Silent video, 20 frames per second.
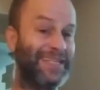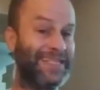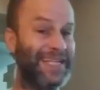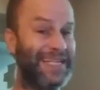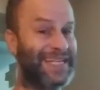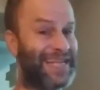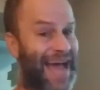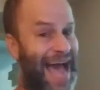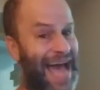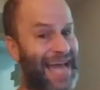is
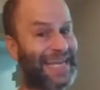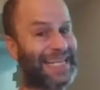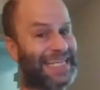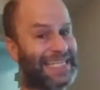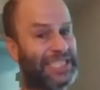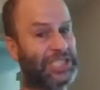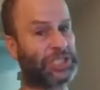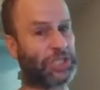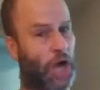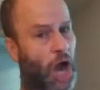not
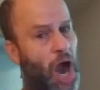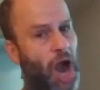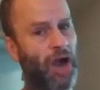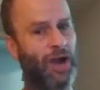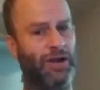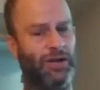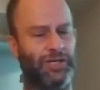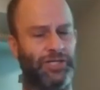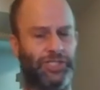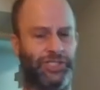in
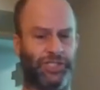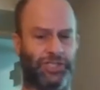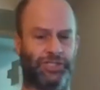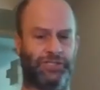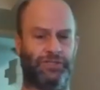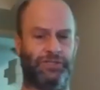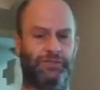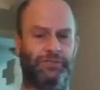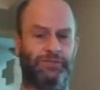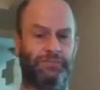
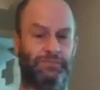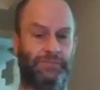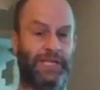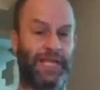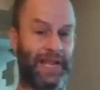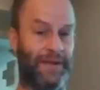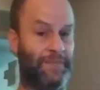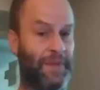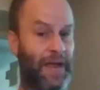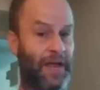charge,
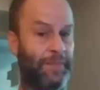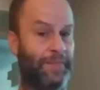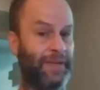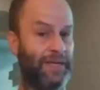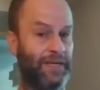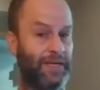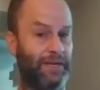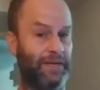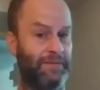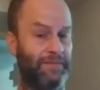in my
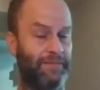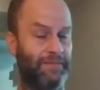opinion.